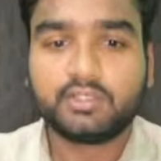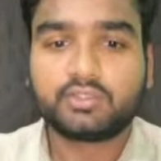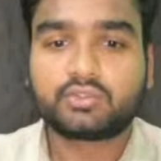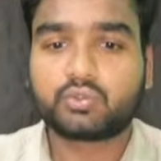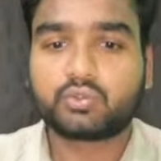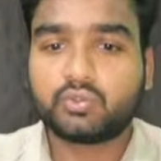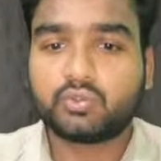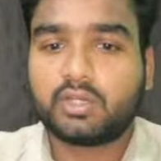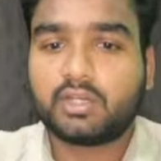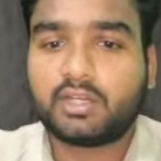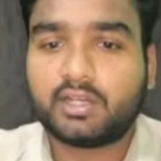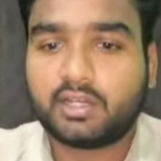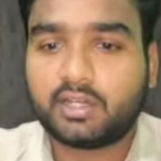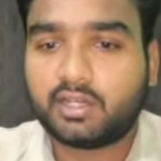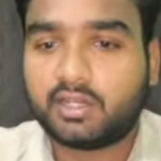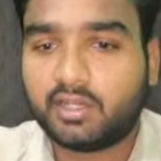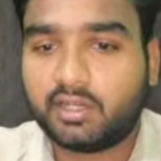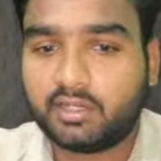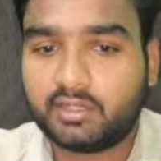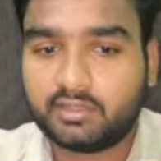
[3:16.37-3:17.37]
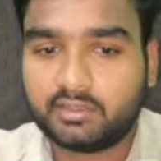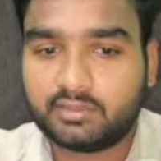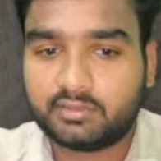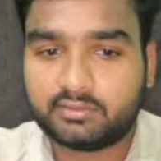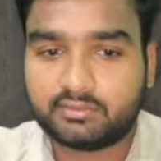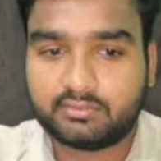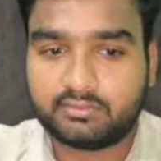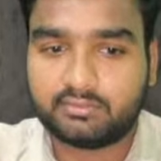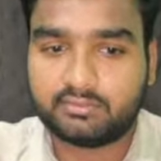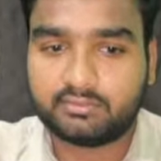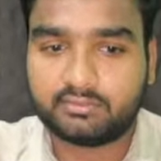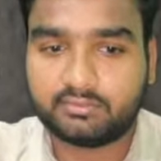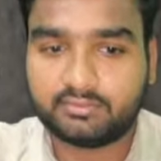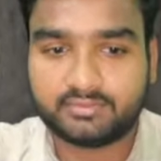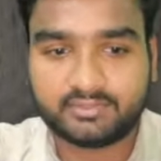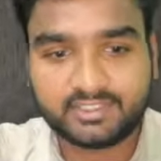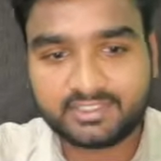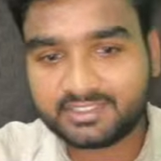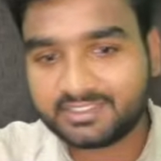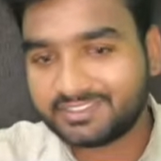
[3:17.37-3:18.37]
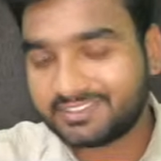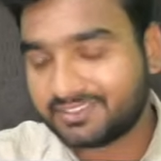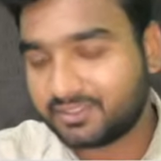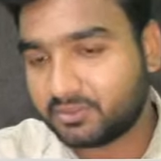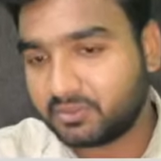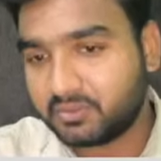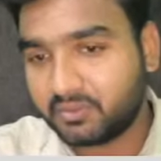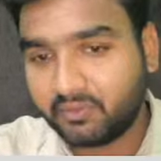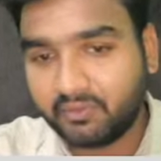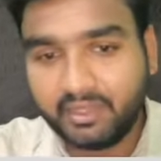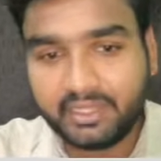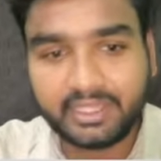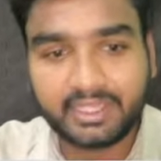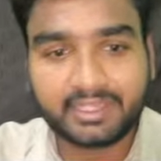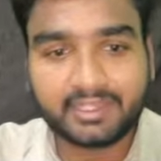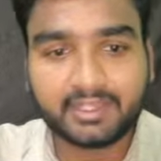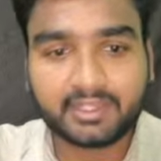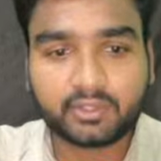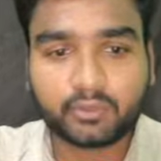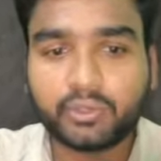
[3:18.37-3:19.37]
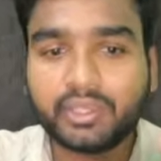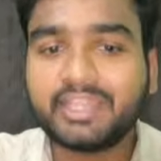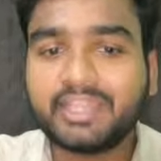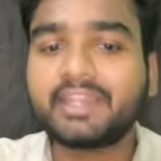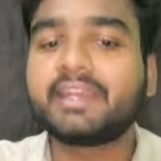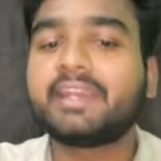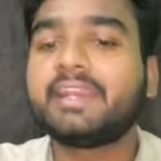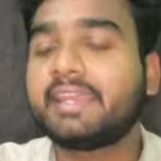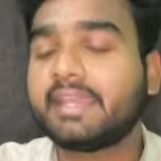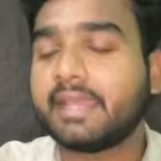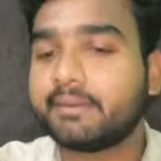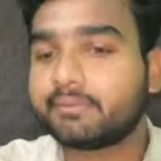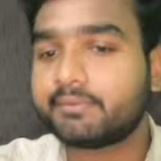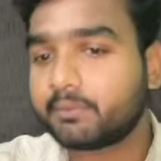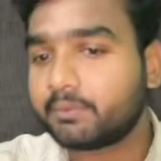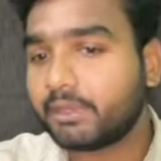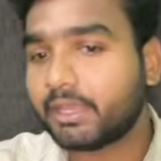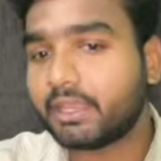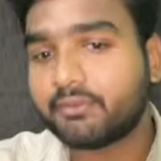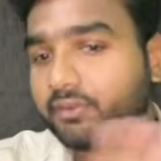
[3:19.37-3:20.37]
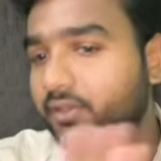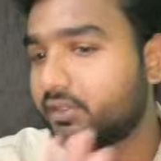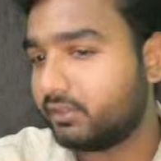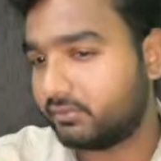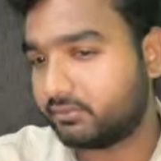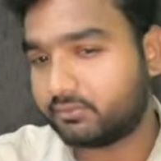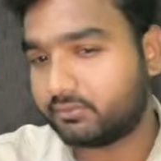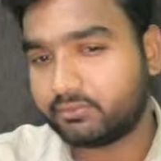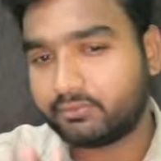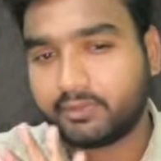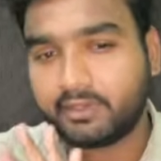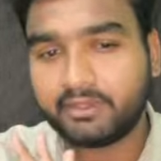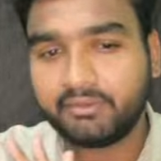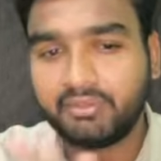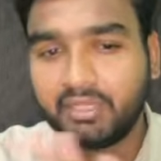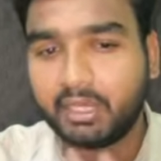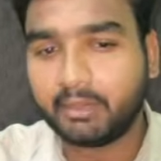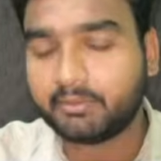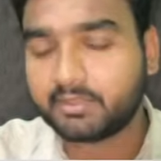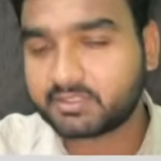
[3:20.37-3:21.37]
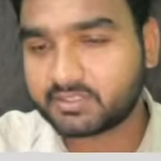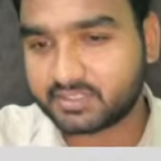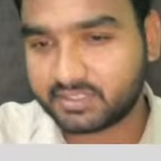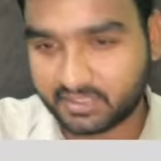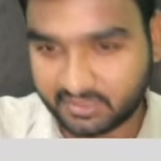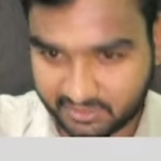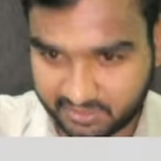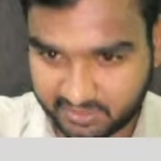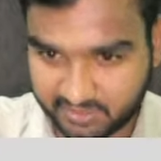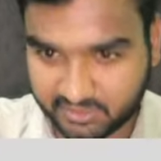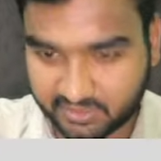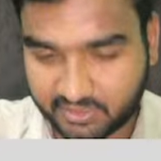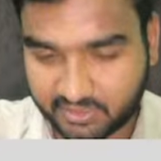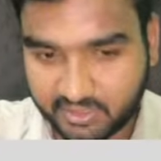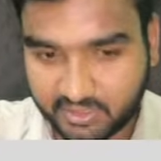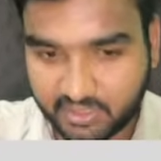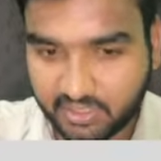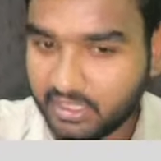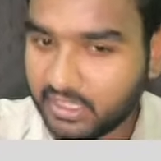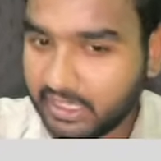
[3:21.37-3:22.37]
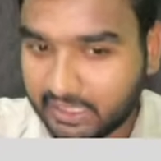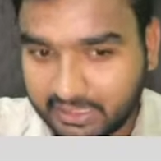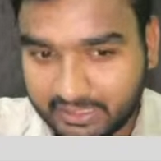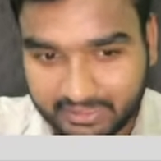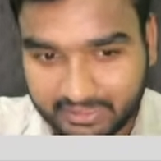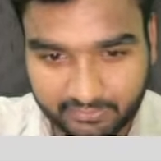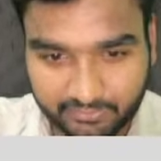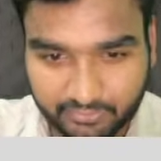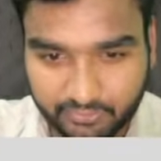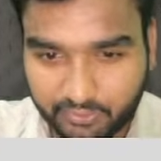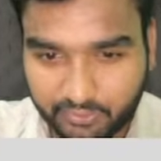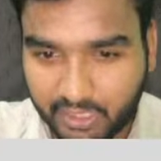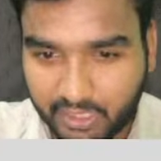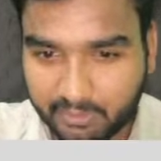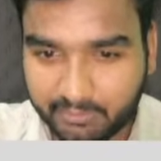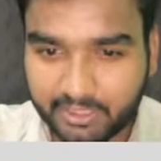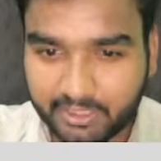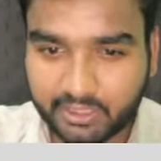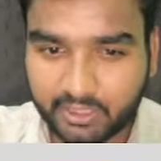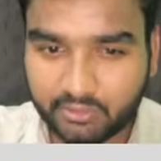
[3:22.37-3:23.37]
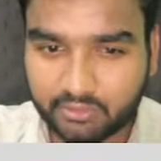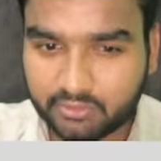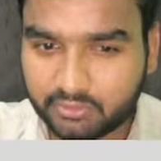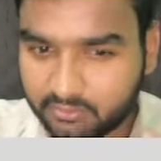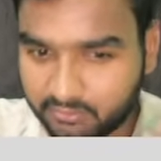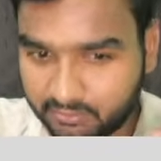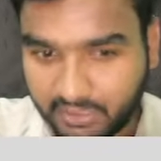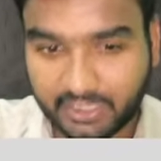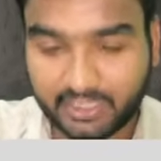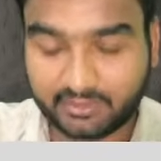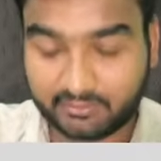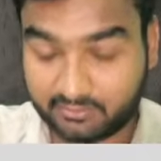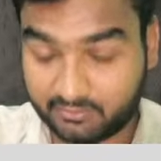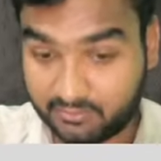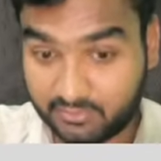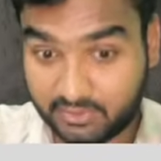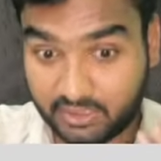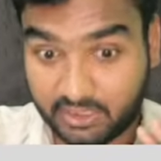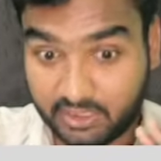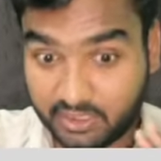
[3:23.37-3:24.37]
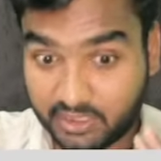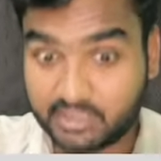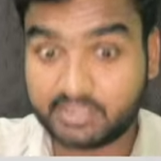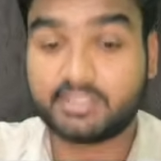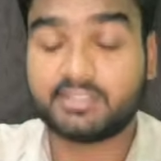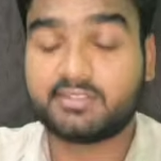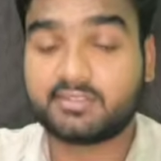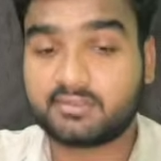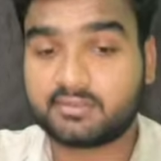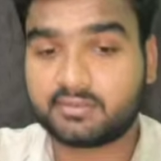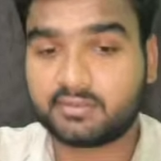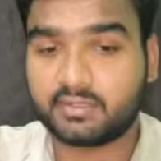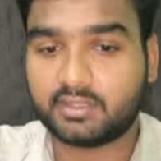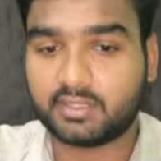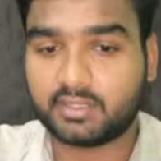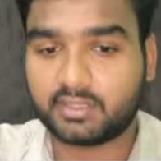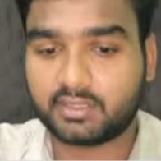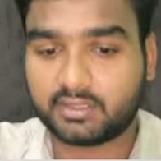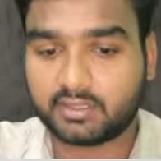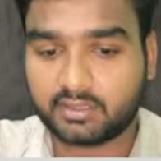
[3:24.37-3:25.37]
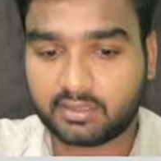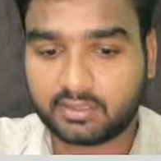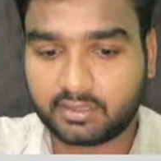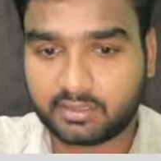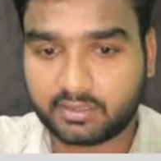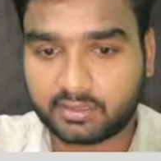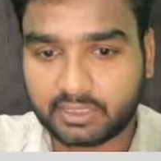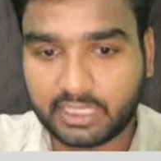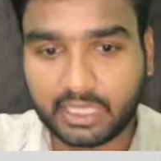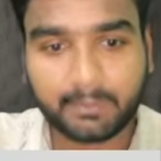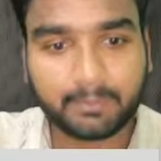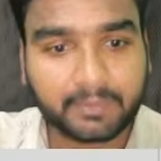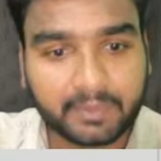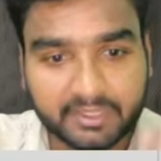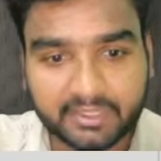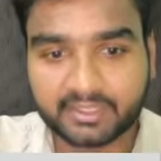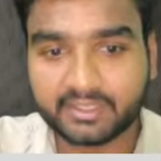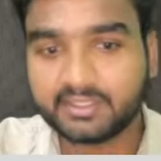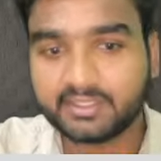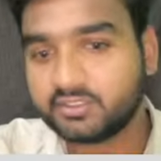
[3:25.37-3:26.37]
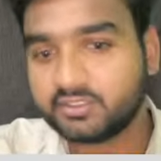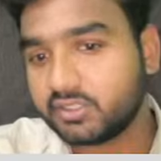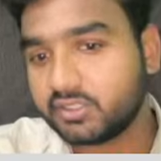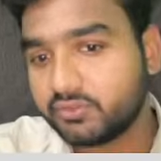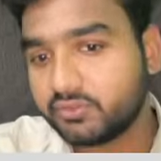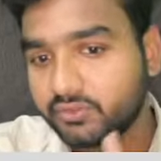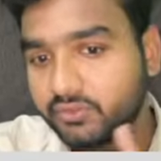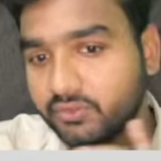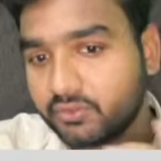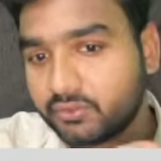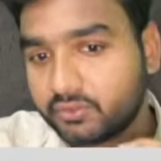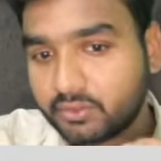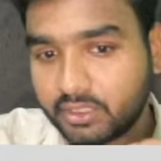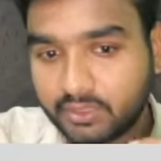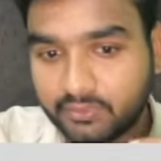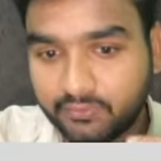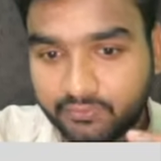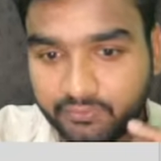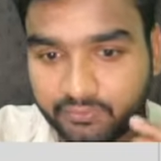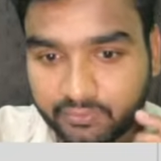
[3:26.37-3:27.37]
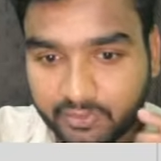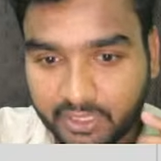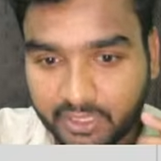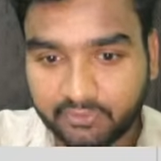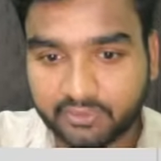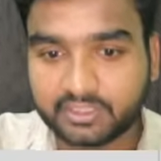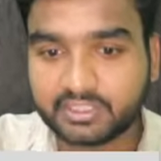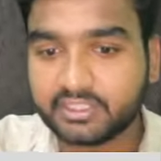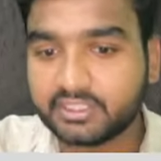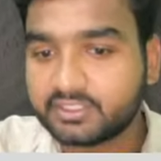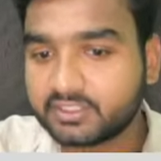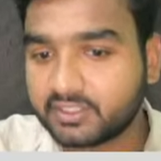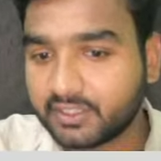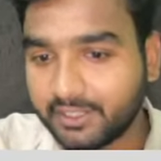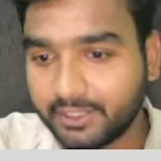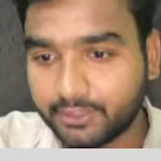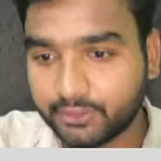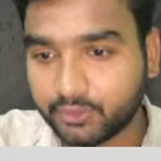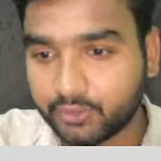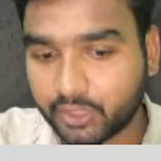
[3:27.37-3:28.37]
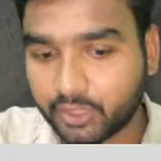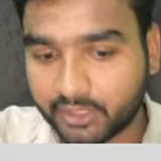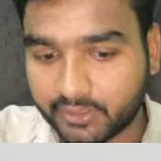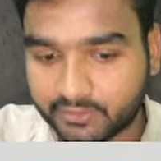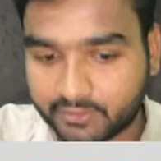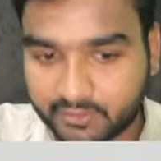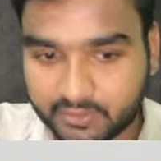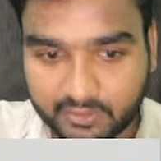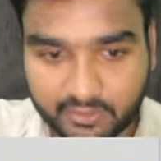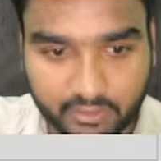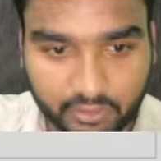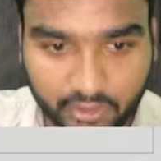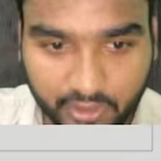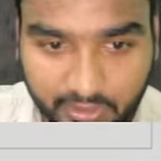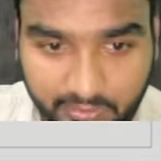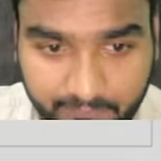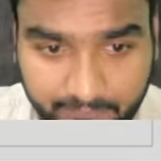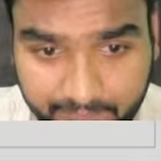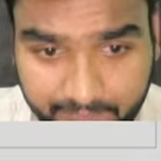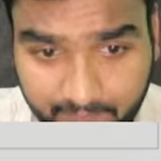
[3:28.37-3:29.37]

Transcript: So just we will take a quick recap of day one, what we have discussed. And if you have any doubt, like just type yes if everything is clear to you guys. Okay.